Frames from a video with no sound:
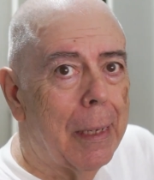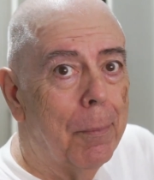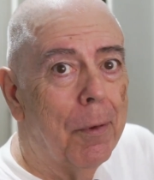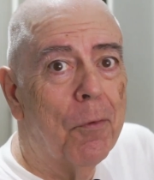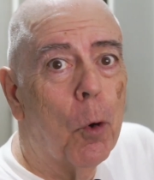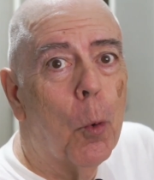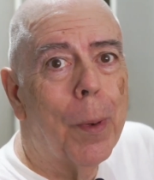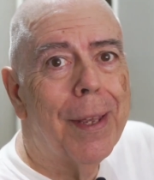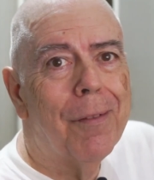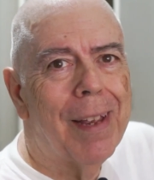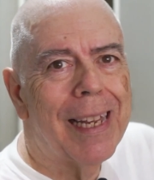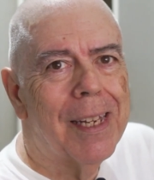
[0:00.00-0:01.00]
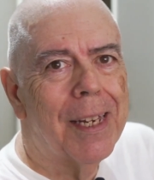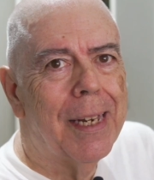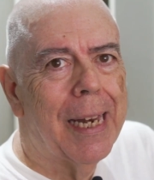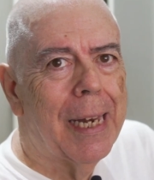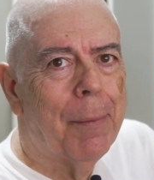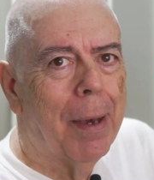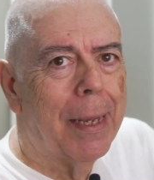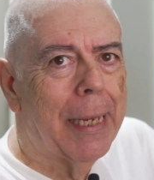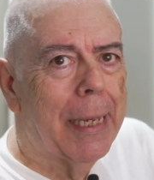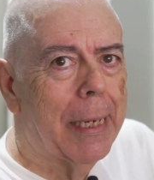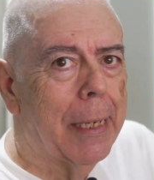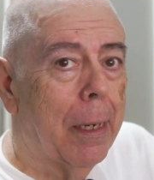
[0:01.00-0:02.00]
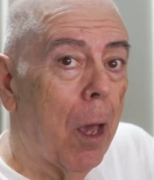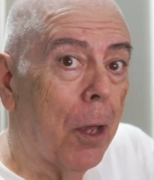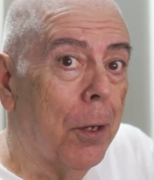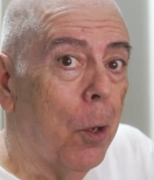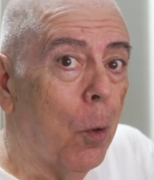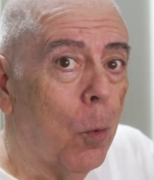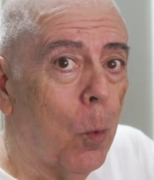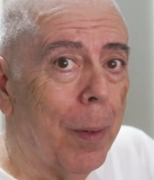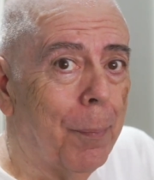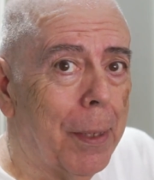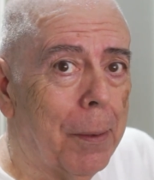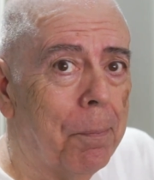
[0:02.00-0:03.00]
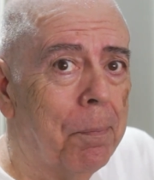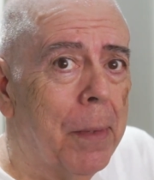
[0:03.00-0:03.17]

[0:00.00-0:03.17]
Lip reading: before we invested any money in audio equipment.